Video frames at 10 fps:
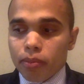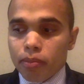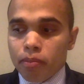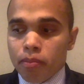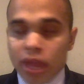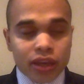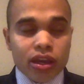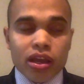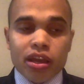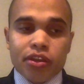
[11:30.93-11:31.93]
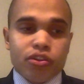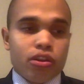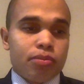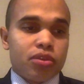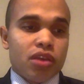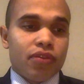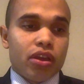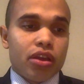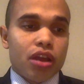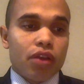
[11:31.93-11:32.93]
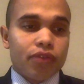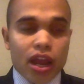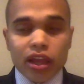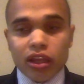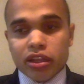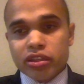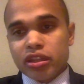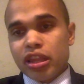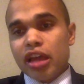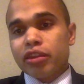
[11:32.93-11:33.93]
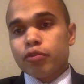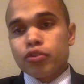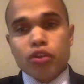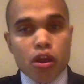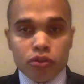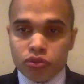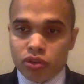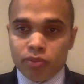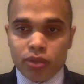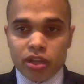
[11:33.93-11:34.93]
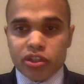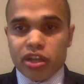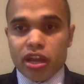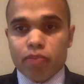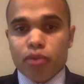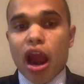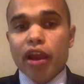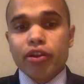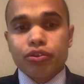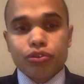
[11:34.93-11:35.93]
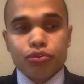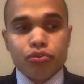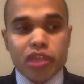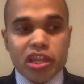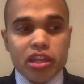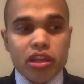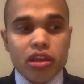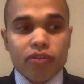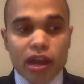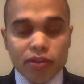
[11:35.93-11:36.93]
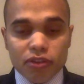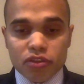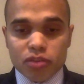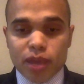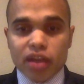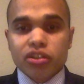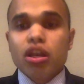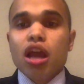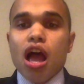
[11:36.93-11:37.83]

Mecca in terms of nonviolence and that there was no sort of bloodshed prior to the arrival of the Spanish.